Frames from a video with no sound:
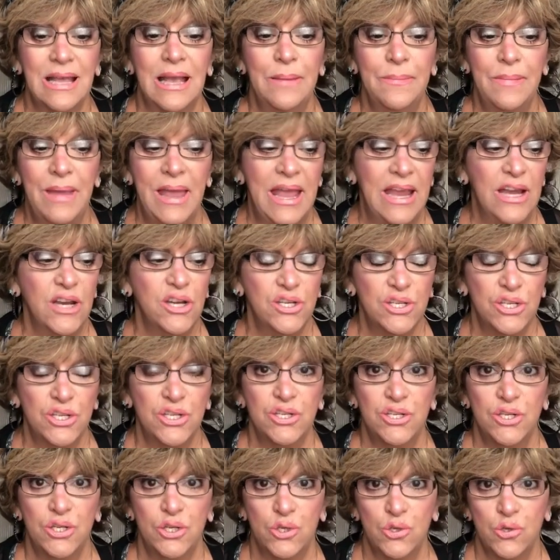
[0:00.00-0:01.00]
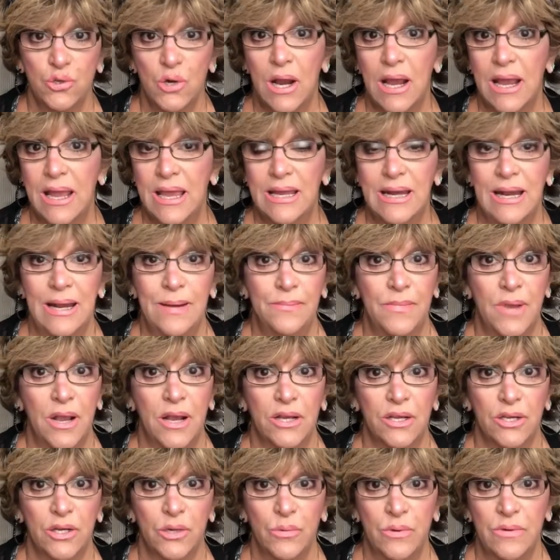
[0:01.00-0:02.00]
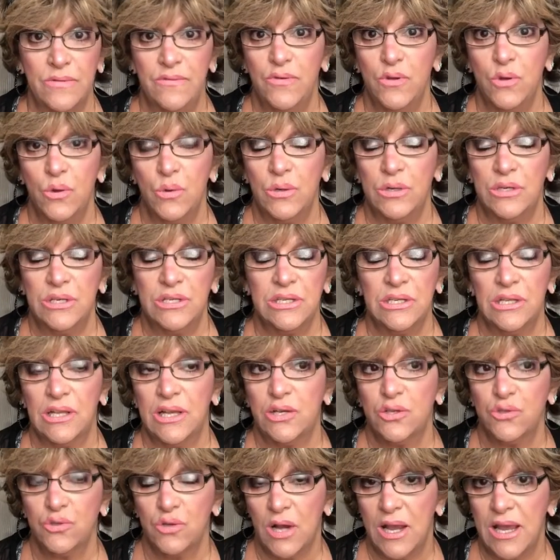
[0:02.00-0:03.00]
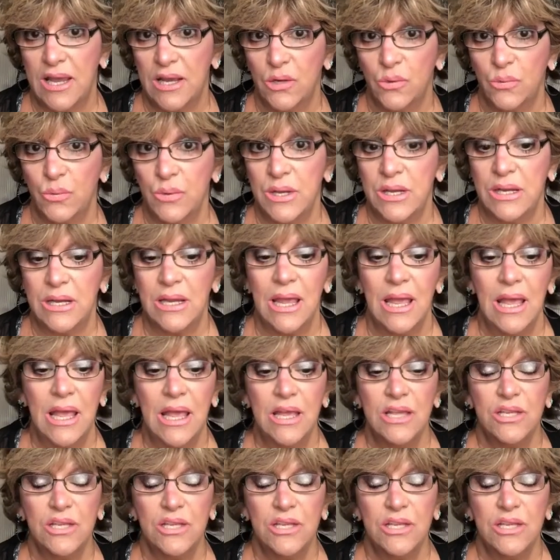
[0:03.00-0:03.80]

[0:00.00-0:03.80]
I'm anxious to try it. I'm not going to review it until I try it a week,